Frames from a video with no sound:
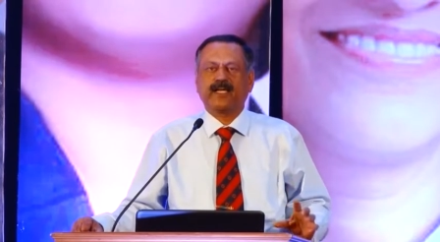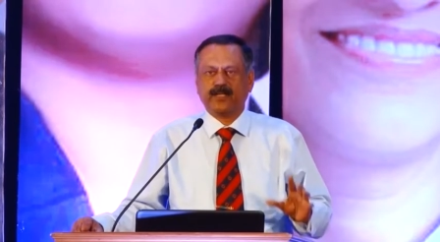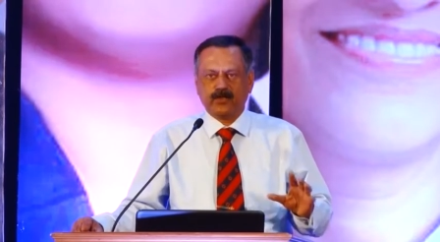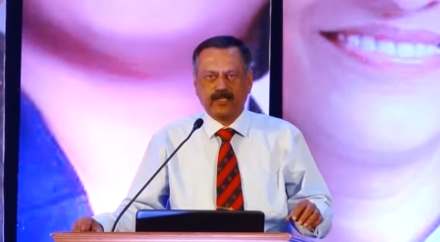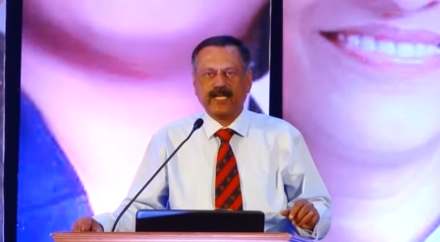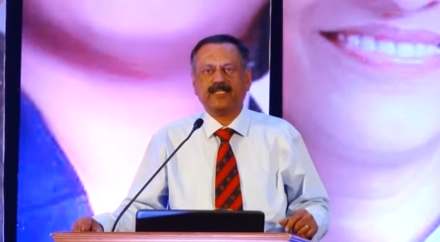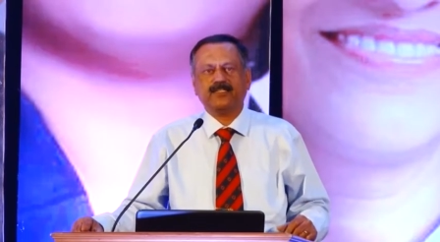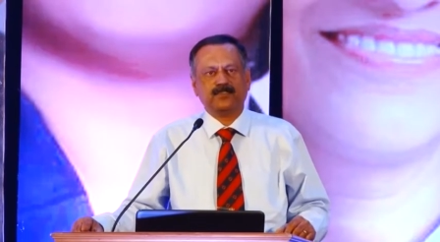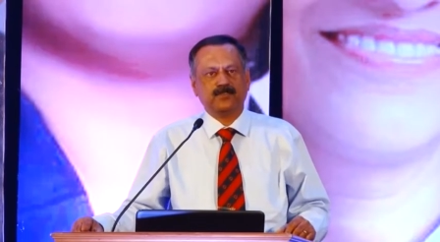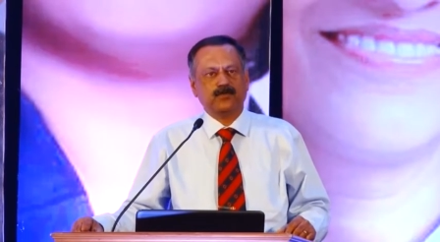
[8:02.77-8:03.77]
And on
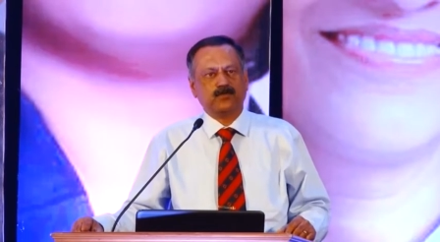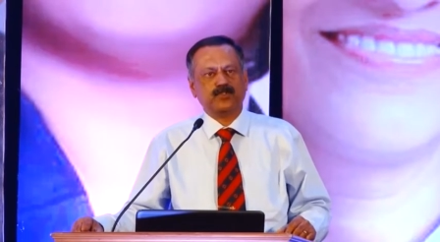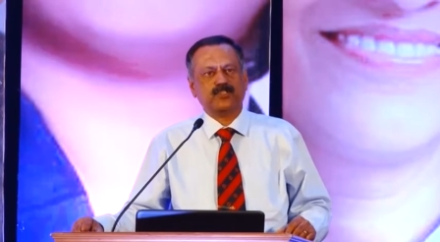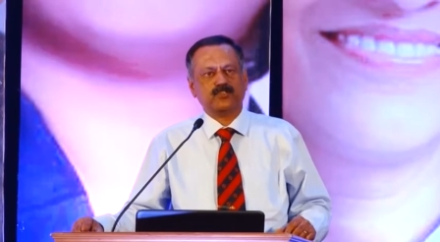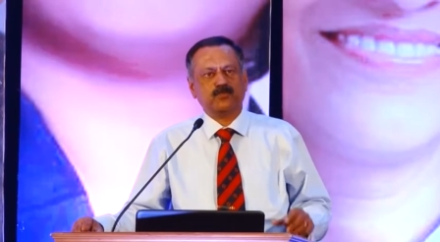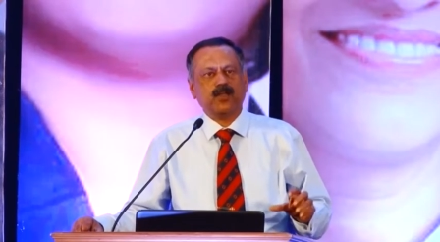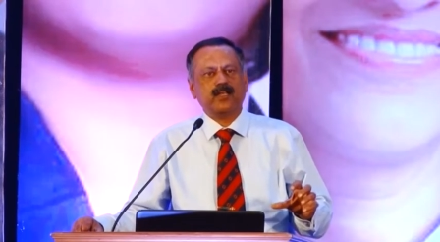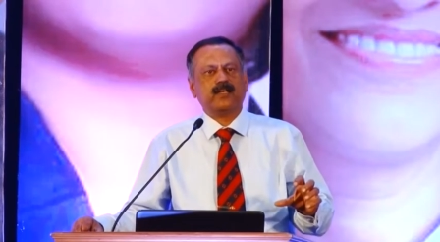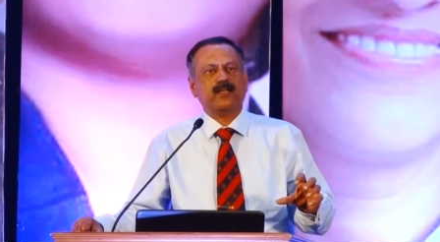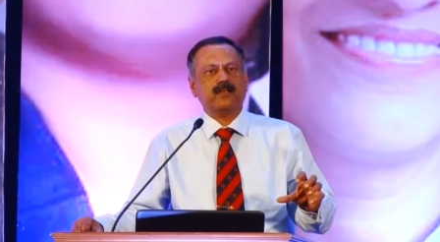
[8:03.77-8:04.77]
that was a small
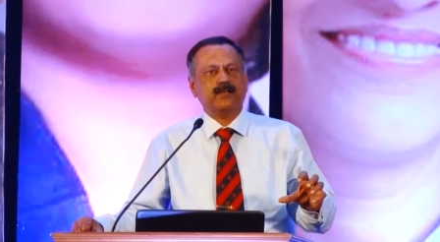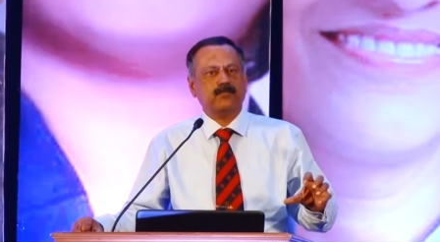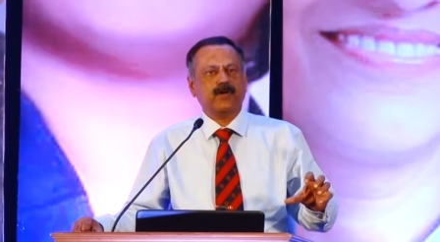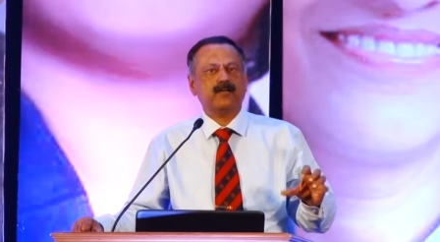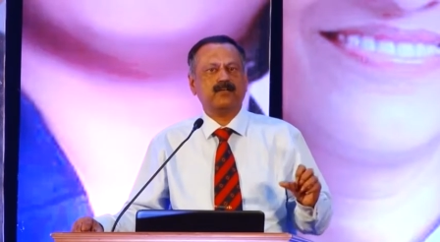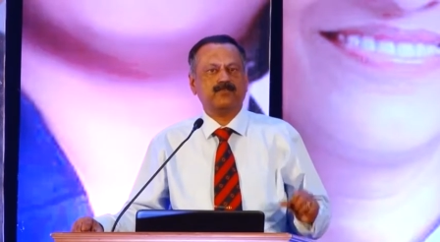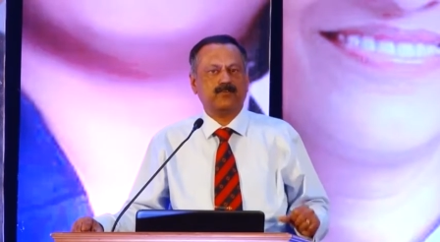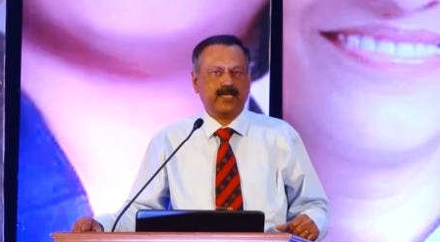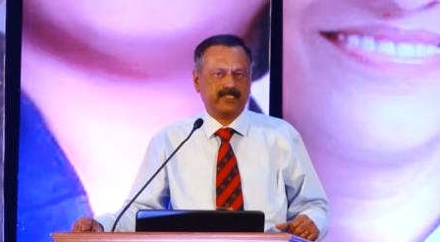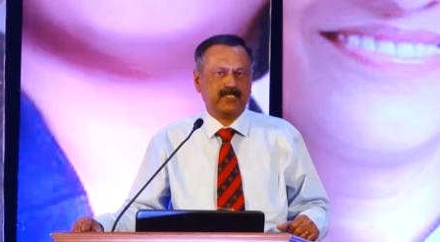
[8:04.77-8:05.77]
little bunker
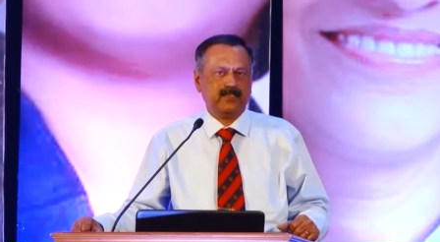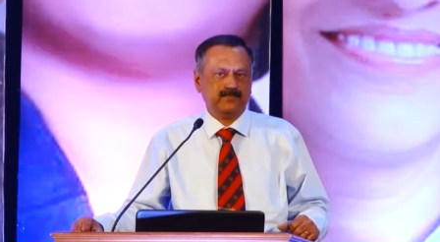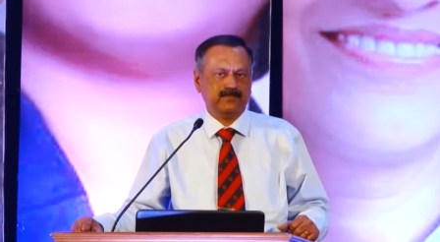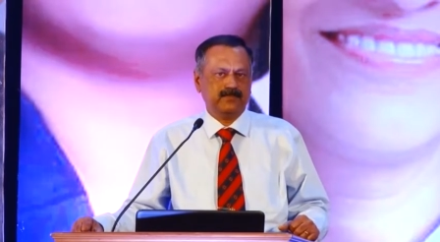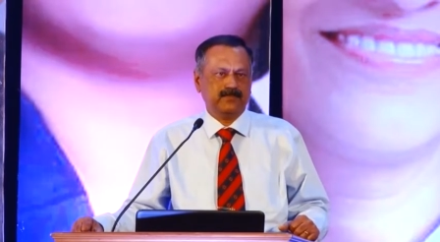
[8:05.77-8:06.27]
for myself